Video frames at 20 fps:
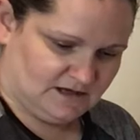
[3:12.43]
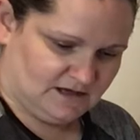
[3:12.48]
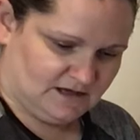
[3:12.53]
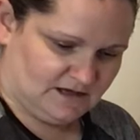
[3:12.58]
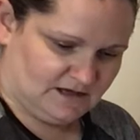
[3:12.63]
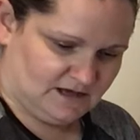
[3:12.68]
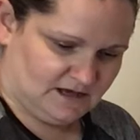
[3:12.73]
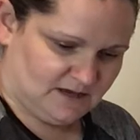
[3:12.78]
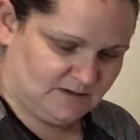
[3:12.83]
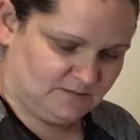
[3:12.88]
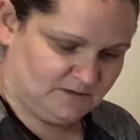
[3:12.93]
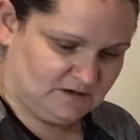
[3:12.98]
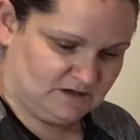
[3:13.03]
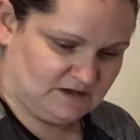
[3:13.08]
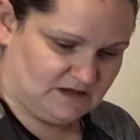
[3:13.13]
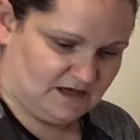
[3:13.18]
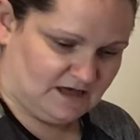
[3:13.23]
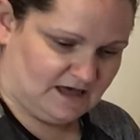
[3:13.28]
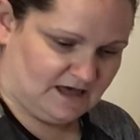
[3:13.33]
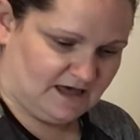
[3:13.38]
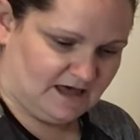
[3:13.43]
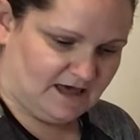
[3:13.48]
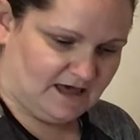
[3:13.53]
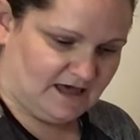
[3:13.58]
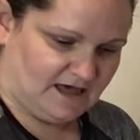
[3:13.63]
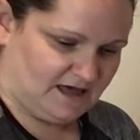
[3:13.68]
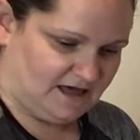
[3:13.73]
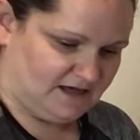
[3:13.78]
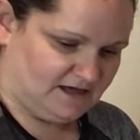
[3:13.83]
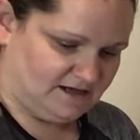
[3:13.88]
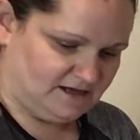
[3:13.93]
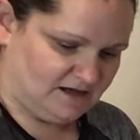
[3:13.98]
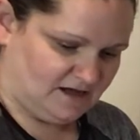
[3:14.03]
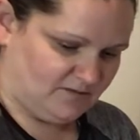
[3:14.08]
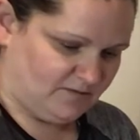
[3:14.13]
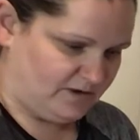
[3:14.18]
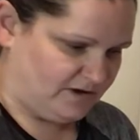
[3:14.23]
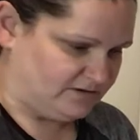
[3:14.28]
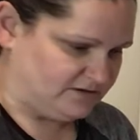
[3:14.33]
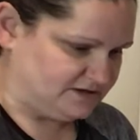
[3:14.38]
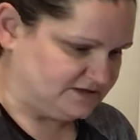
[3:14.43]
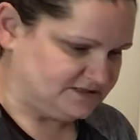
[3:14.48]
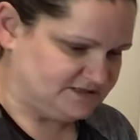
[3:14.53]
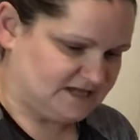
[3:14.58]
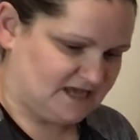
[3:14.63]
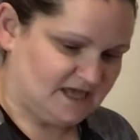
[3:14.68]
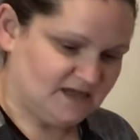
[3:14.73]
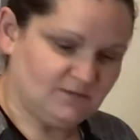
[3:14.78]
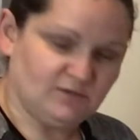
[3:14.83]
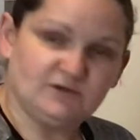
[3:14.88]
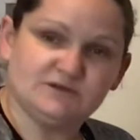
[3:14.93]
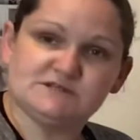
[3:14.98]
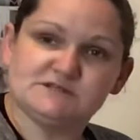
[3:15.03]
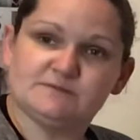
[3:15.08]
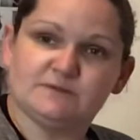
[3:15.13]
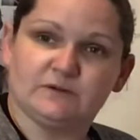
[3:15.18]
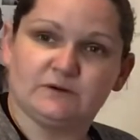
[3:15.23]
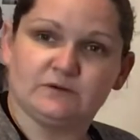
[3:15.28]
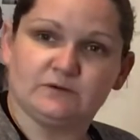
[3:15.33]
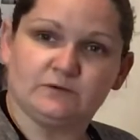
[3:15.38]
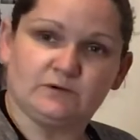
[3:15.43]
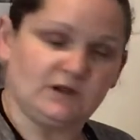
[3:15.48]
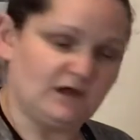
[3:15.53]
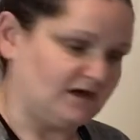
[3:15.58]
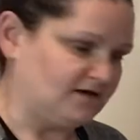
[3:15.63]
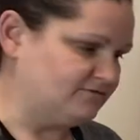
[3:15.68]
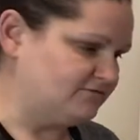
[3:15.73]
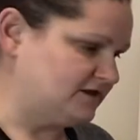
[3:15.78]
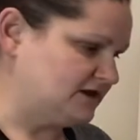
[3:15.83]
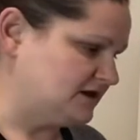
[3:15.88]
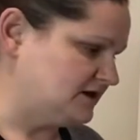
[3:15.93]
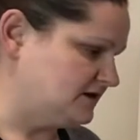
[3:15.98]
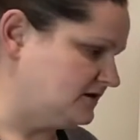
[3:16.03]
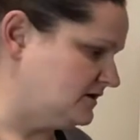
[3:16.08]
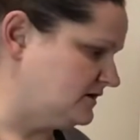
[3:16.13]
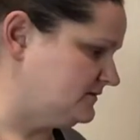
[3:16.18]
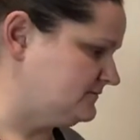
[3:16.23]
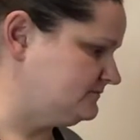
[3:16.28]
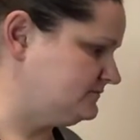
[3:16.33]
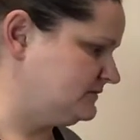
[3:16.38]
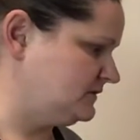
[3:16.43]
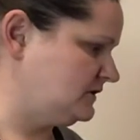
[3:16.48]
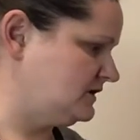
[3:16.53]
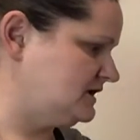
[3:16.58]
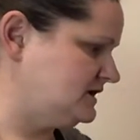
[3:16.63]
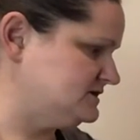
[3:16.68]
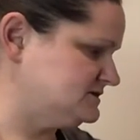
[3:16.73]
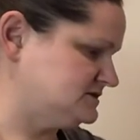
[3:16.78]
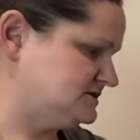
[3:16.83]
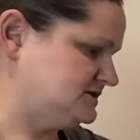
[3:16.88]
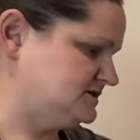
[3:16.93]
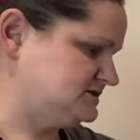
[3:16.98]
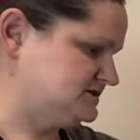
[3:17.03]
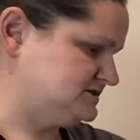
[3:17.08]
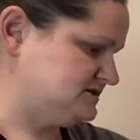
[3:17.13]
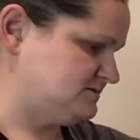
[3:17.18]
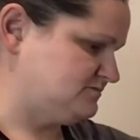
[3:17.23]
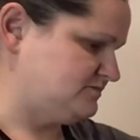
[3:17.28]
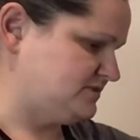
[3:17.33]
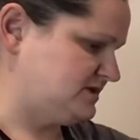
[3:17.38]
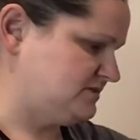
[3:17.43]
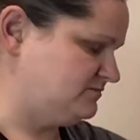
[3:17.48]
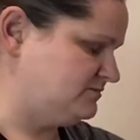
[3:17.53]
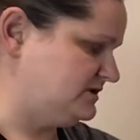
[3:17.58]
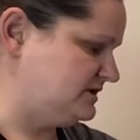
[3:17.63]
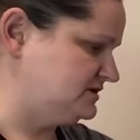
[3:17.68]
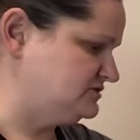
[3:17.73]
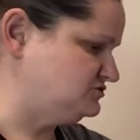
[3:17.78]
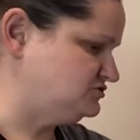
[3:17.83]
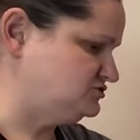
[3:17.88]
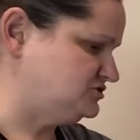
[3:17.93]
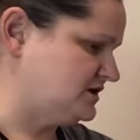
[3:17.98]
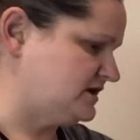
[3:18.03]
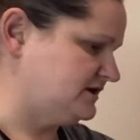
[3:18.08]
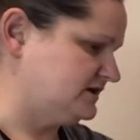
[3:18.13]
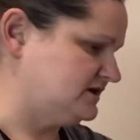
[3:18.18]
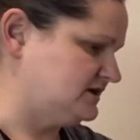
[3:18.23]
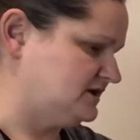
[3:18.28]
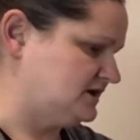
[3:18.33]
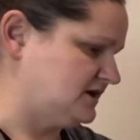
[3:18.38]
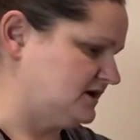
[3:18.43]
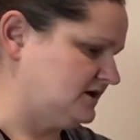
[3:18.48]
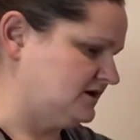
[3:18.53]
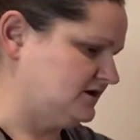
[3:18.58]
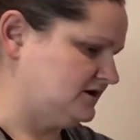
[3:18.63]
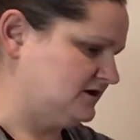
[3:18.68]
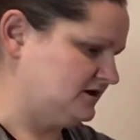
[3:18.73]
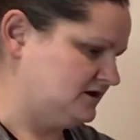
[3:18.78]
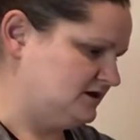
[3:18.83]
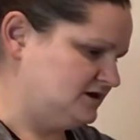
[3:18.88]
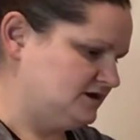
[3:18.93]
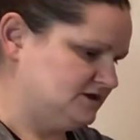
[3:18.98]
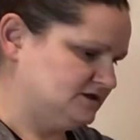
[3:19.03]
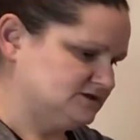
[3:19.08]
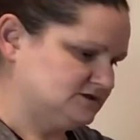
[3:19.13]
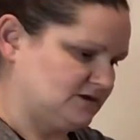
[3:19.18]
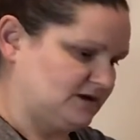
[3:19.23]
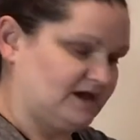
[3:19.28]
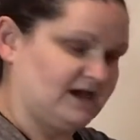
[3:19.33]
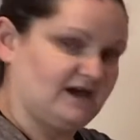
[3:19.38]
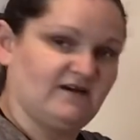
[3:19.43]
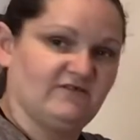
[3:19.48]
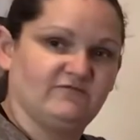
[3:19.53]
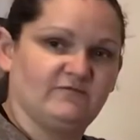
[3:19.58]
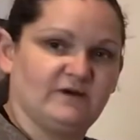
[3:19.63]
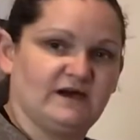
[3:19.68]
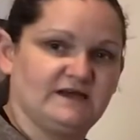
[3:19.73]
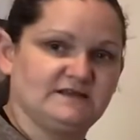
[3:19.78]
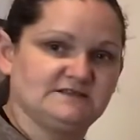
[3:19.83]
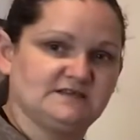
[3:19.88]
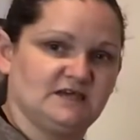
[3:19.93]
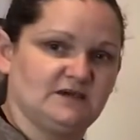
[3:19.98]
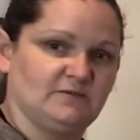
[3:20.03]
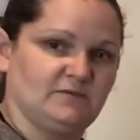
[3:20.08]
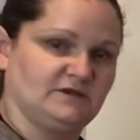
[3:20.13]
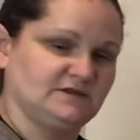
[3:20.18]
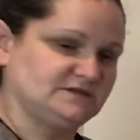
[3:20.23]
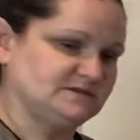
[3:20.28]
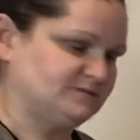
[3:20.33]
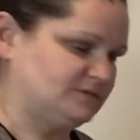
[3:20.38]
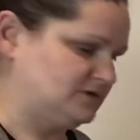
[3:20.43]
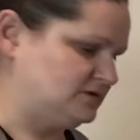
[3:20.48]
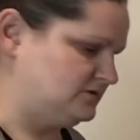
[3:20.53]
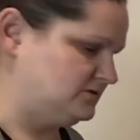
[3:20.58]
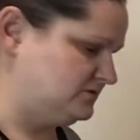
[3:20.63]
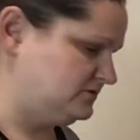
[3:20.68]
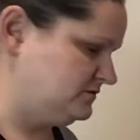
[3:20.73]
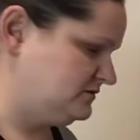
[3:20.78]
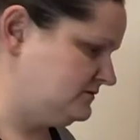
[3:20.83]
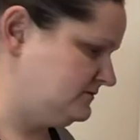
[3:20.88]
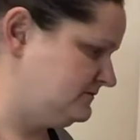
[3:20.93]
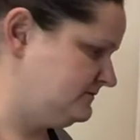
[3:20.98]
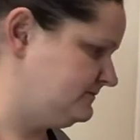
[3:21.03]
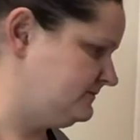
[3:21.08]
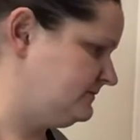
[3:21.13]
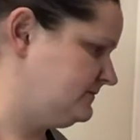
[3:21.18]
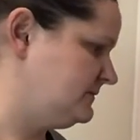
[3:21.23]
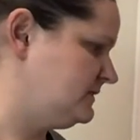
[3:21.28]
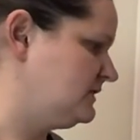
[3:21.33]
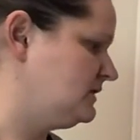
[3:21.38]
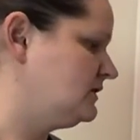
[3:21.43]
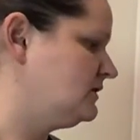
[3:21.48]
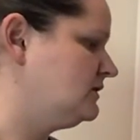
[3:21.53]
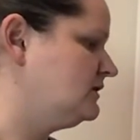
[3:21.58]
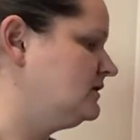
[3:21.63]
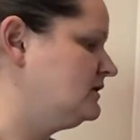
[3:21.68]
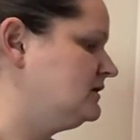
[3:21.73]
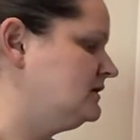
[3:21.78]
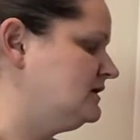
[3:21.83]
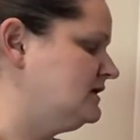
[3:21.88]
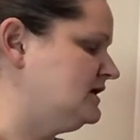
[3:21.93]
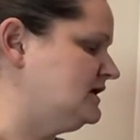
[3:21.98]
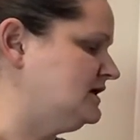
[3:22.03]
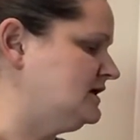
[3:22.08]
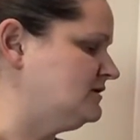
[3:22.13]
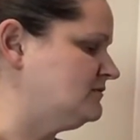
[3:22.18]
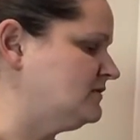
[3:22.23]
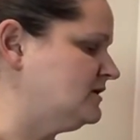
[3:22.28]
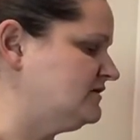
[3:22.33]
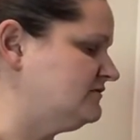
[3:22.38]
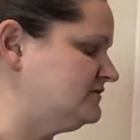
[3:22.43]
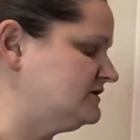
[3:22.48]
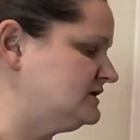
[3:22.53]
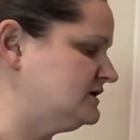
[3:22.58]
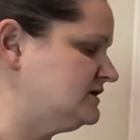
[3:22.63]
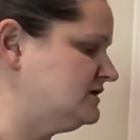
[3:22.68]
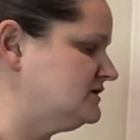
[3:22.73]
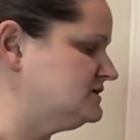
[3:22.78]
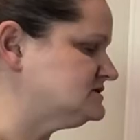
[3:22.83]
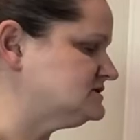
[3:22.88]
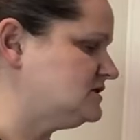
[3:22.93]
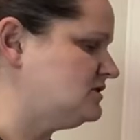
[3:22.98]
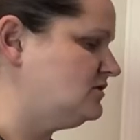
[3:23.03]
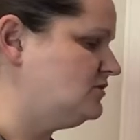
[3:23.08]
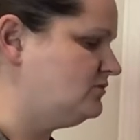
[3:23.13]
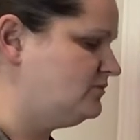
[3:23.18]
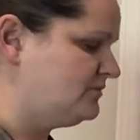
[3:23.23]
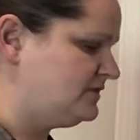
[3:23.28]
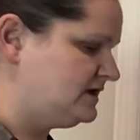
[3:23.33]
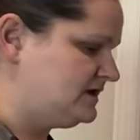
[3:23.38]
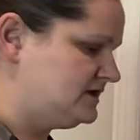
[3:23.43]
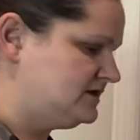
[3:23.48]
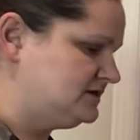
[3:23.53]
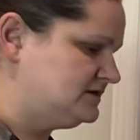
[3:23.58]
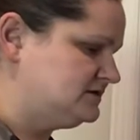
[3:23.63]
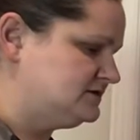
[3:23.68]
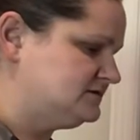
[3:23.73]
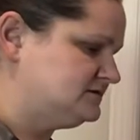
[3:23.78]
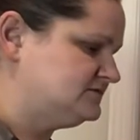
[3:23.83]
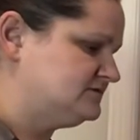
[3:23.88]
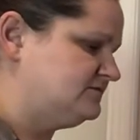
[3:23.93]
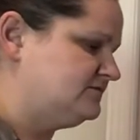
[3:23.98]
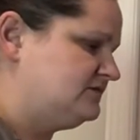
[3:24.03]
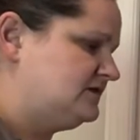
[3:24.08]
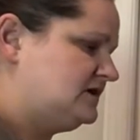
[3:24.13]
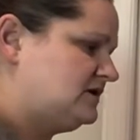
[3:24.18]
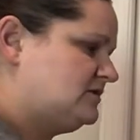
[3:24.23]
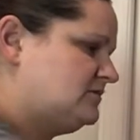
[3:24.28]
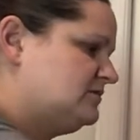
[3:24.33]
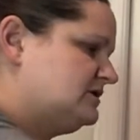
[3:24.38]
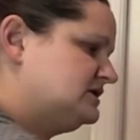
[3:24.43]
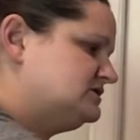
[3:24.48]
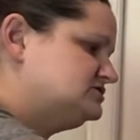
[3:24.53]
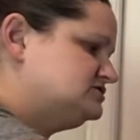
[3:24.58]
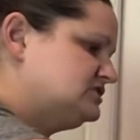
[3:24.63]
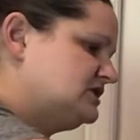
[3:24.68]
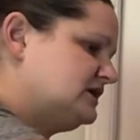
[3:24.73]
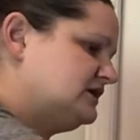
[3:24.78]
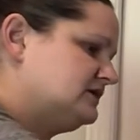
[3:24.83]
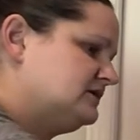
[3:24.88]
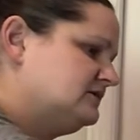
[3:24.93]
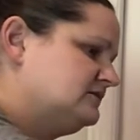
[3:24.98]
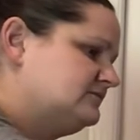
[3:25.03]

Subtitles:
I'm gonna add about 1 tablespoon of vinegar. Okay, so this is a big jug here. So I have my tablespoon, and my vinegar is open, very big jug.